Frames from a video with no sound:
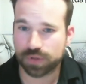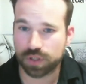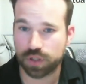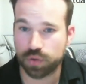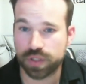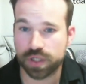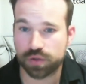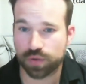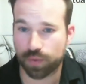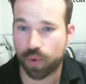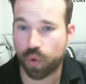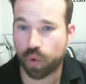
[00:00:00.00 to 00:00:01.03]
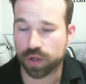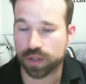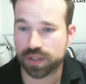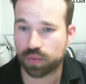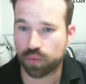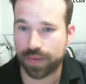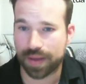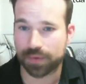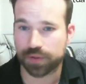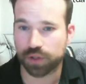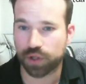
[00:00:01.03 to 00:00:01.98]
usage reports would be
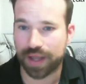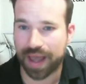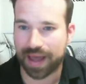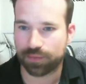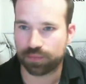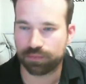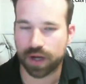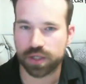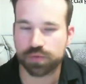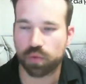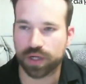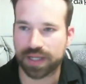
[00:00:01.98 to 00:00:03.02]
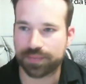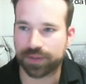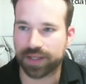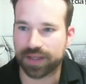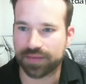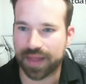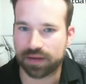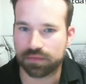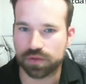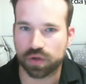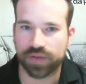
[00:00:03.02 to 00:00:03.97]
able to look at much more deeply
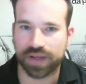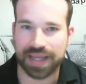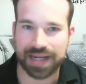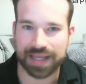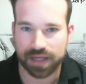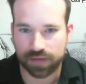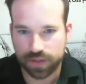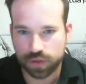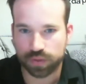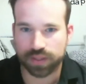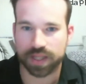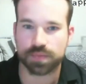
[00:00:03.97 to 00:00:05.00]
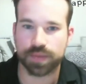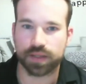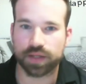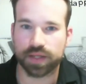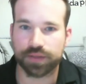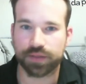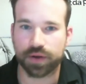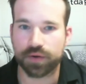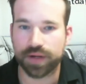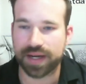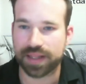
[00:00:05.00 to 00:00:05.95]
than sort of any individual DSP looking at their
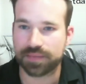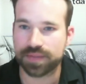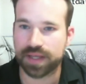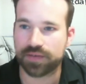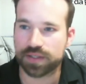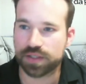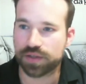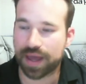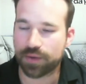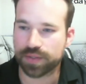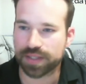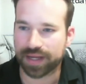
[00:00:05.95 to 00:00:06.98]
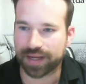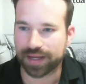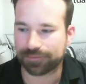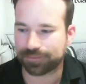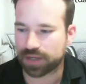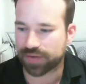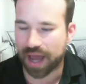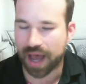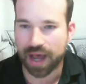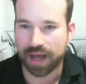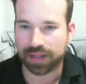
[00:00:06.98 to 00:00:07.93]
own data themselves. And so that was like a bit of an
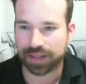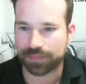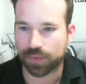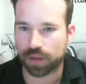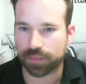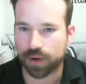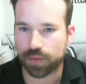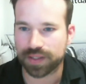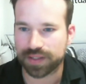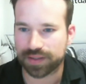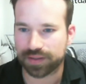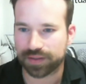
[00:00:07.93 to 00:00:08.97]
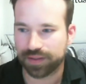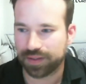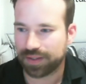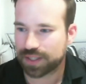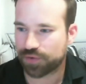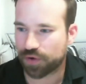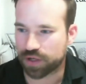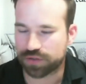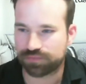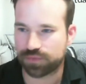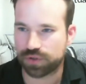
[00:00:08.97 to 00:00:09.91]
aha light bulb moment. And as far
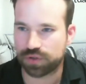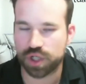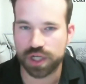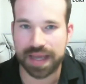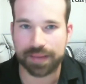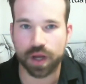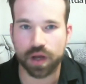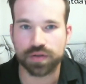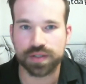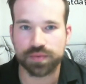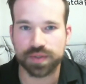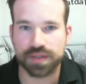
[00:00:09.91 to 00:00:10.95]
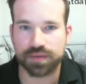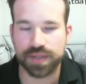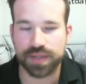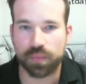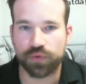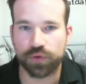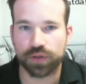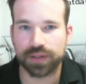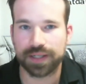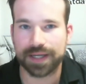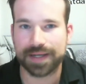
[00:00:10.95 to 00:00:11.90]
as GTM goes, it was
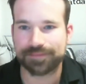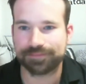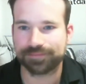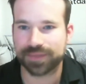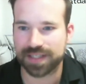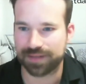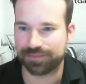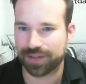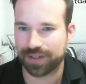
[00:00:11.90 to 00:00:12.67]
helpful because it